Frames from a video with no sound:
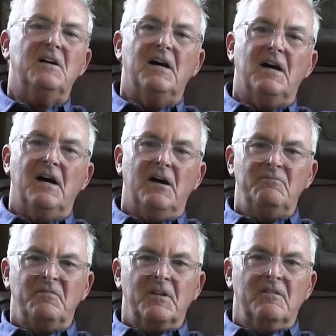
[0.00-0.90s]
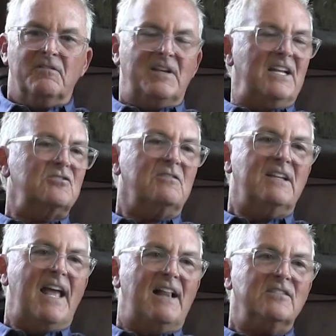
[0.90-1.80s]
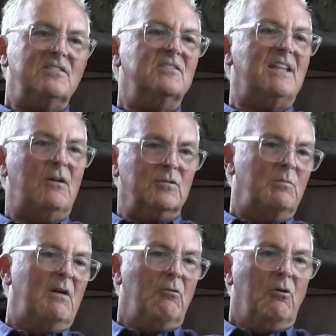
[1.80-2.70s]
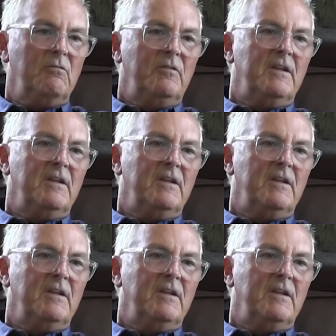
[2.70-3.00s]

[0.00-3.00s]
uh, financial analysis, that was my role.